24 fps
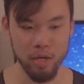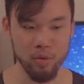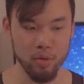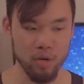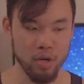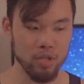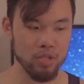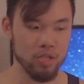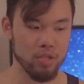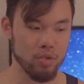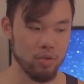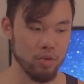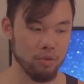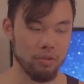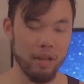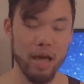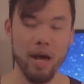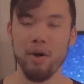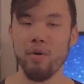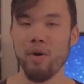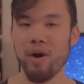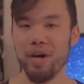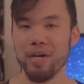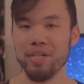it would also
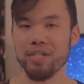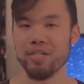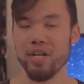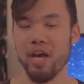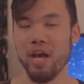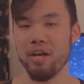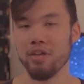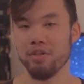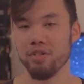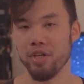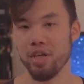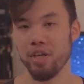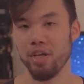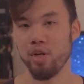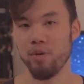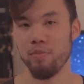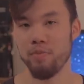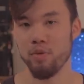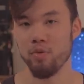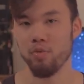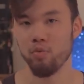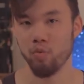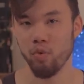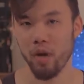allow us as a
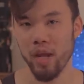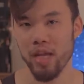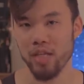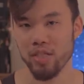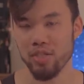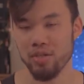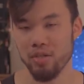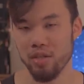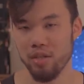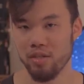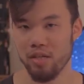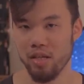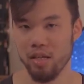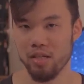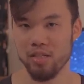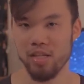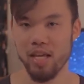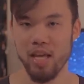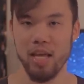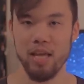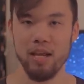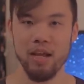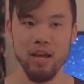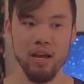human race to
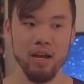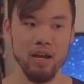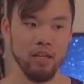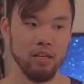dictate